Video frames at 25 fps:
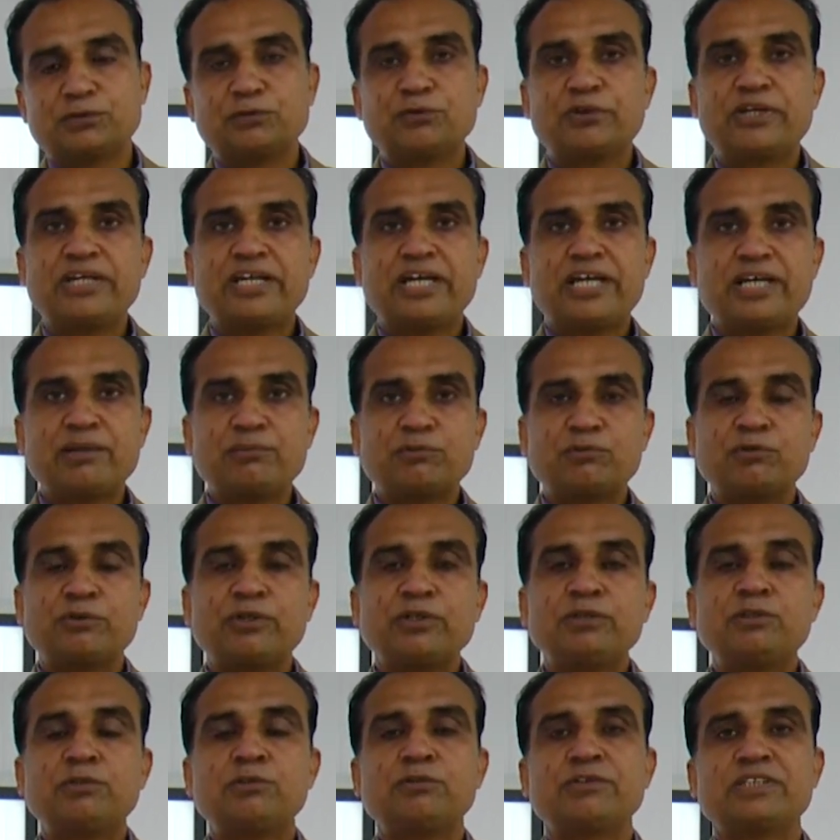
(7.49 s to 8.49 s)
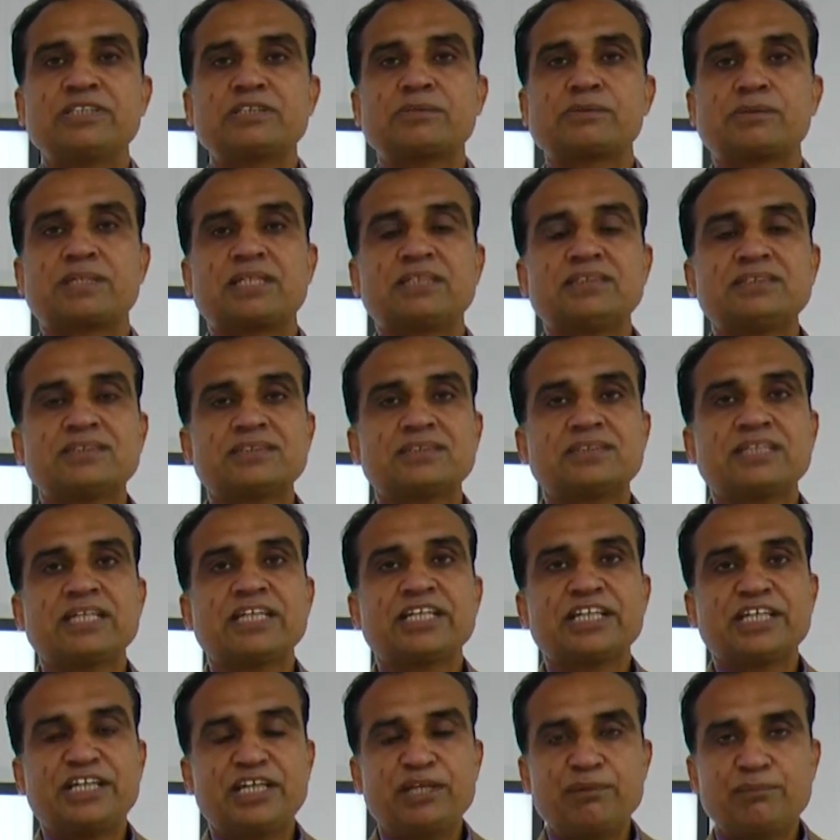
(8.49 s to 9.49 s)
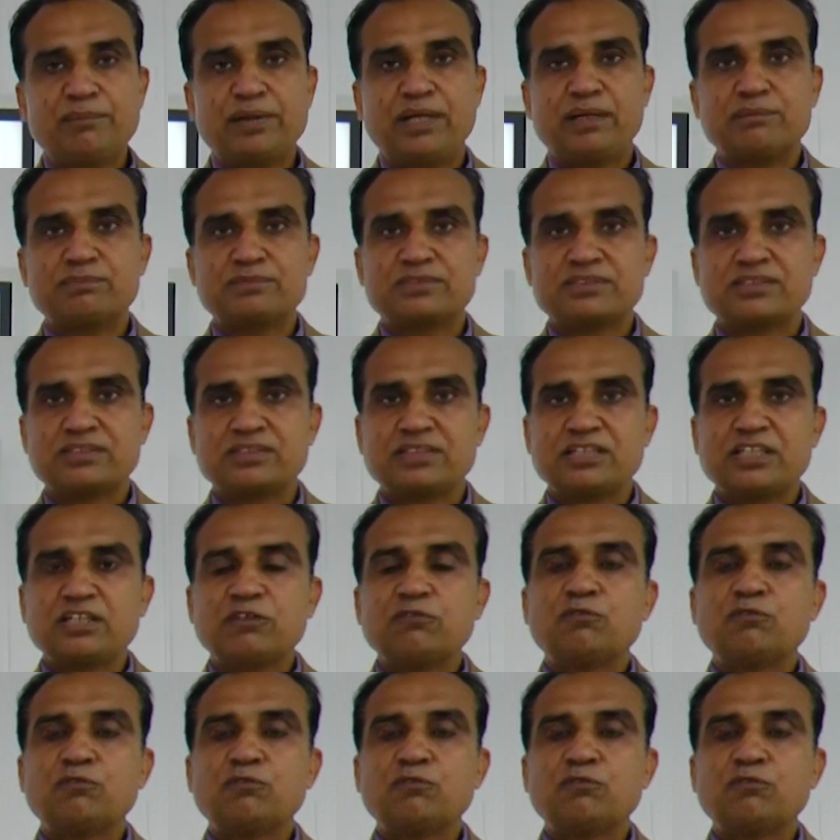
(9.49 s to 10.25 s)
Today I am going to discuss K maps,